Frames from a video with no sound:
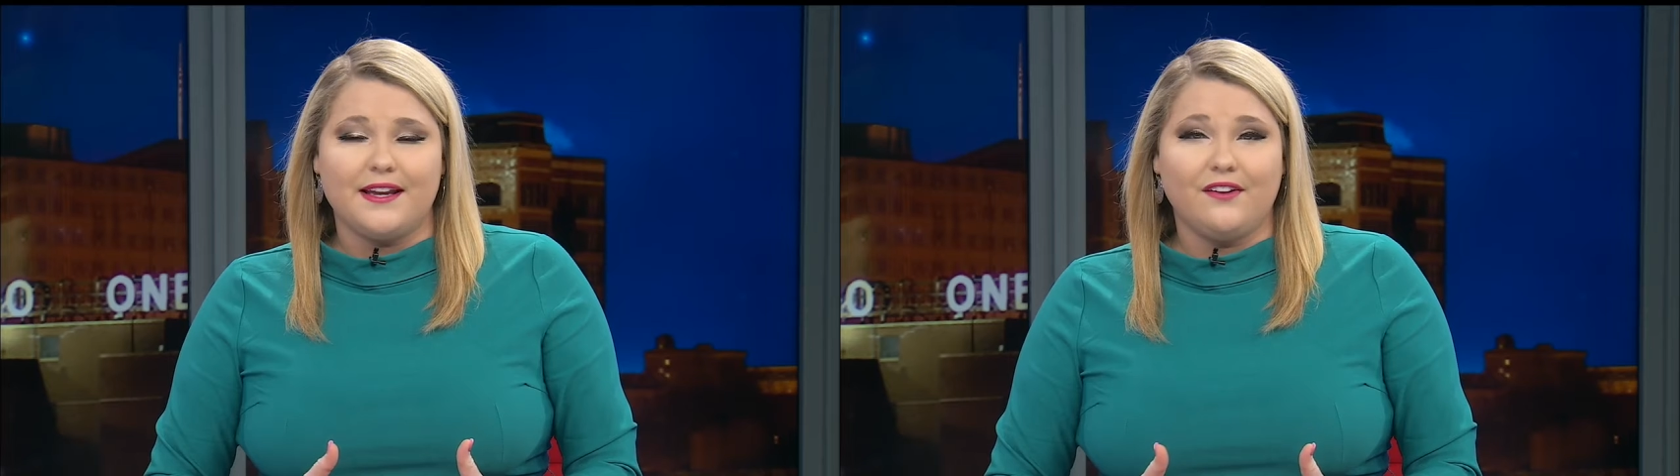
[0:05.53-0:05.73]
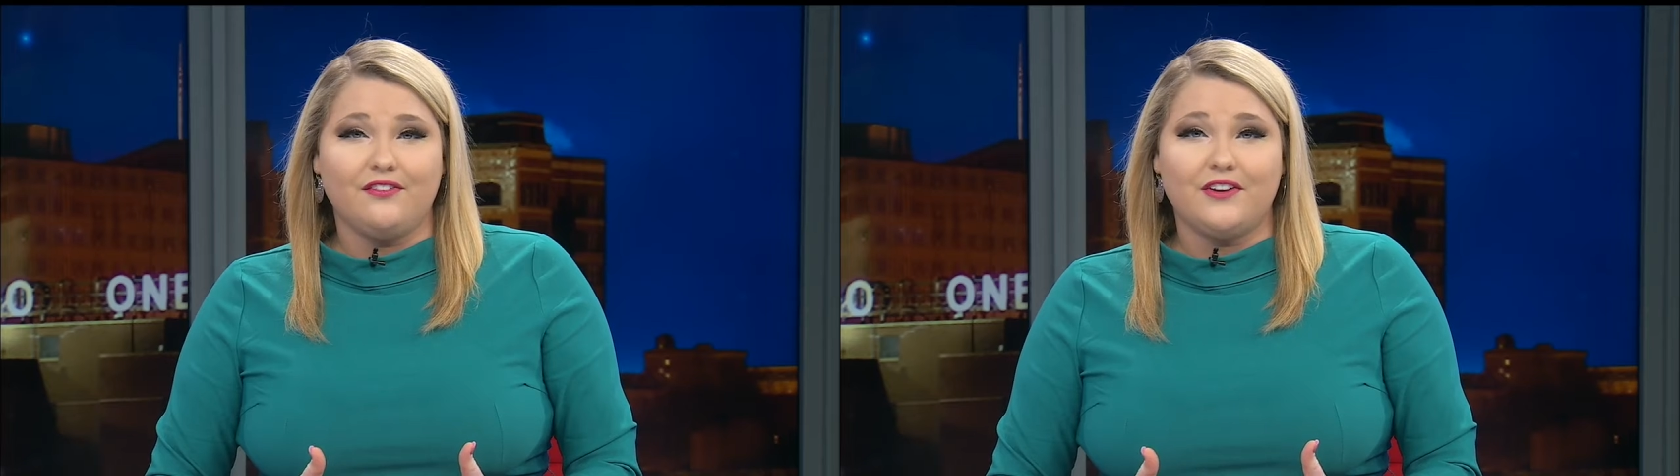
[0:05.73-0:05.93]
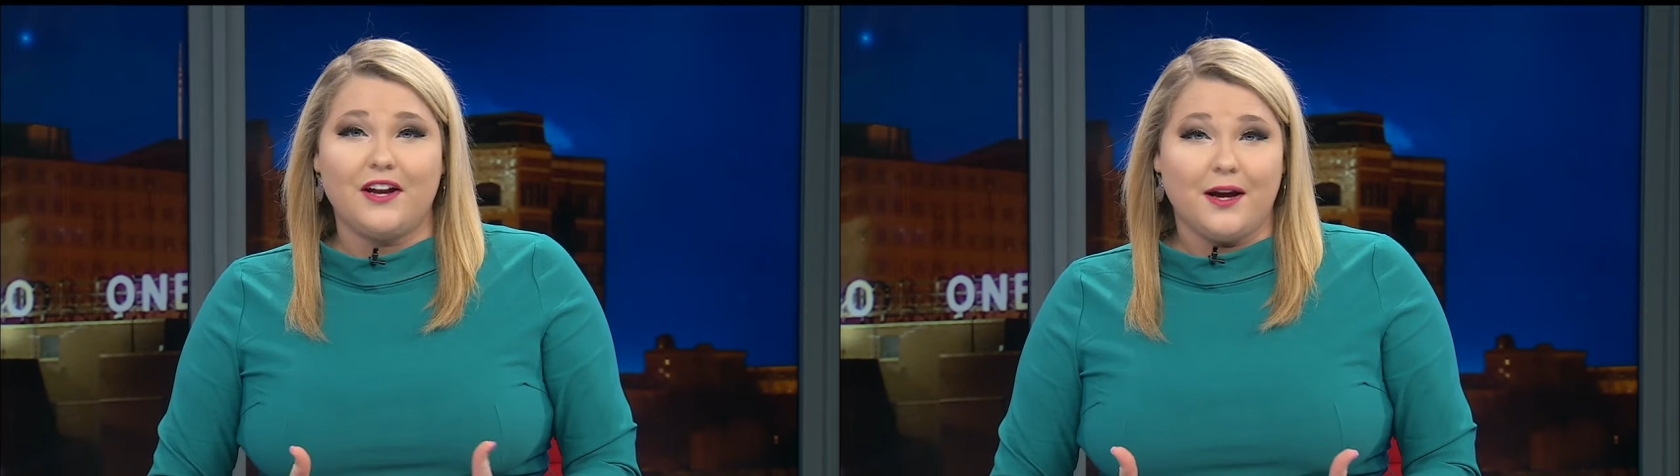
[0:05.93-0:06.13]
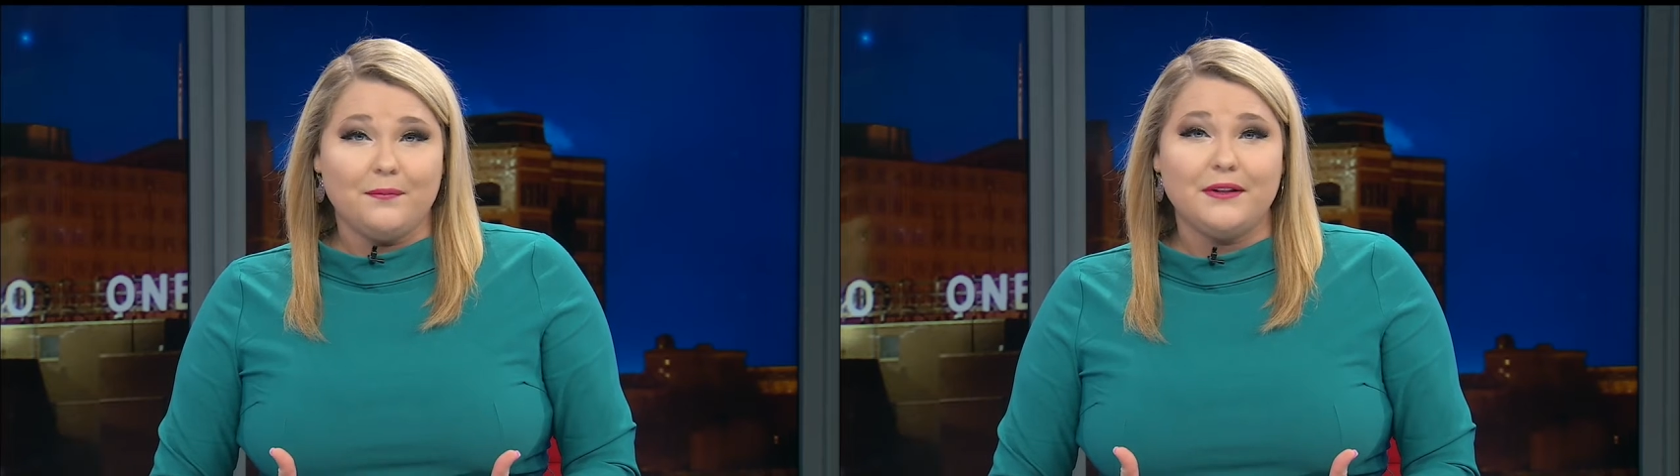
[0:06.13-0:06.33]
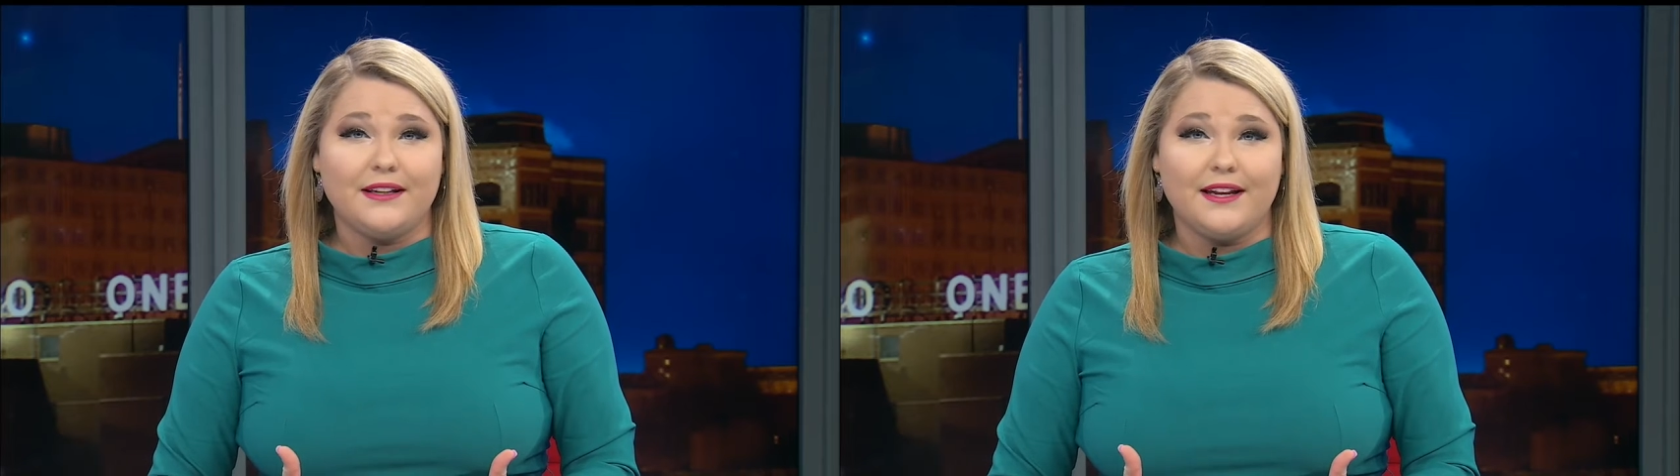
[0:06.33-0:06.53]
have
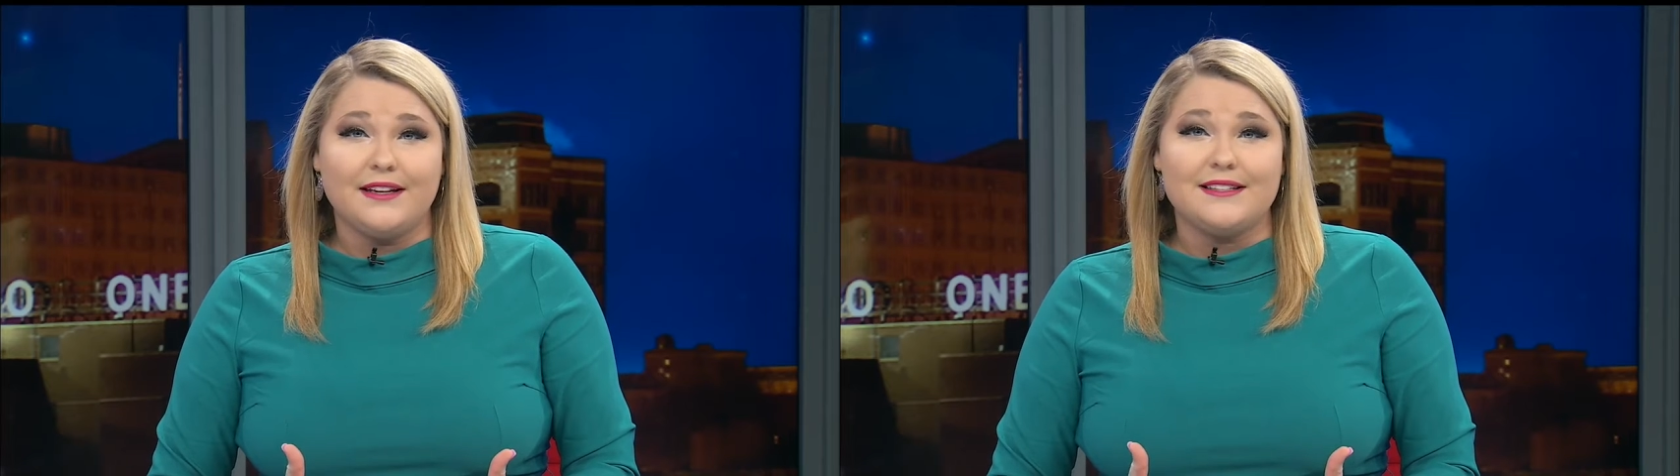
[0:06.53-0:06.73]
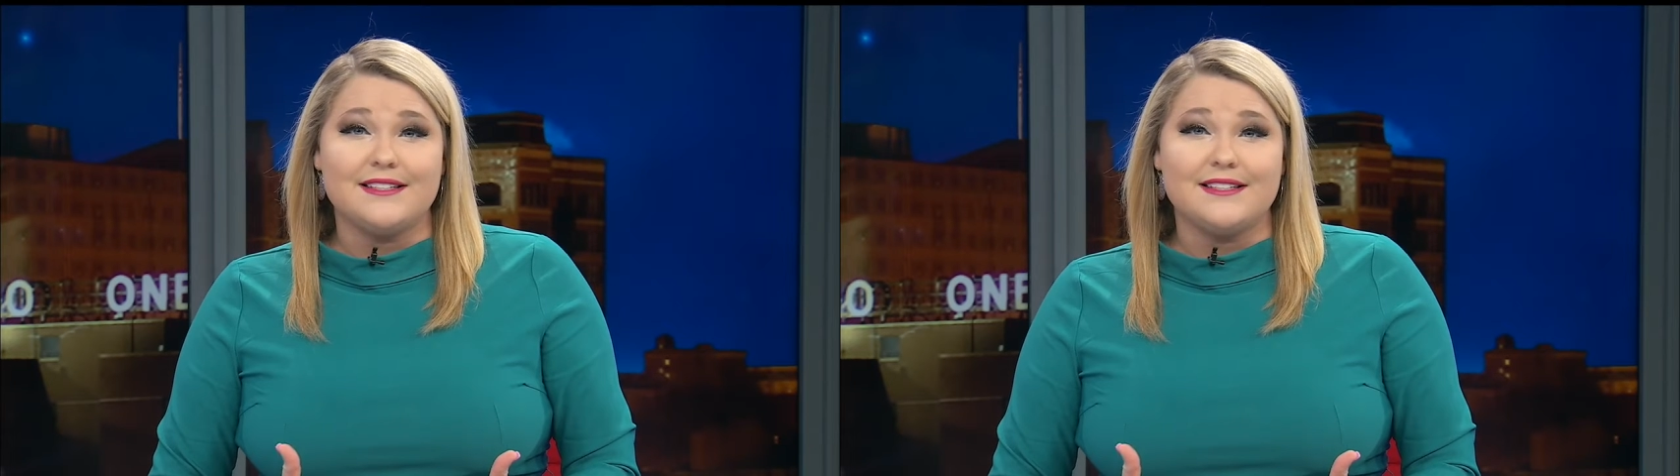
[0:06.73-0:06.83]
complicated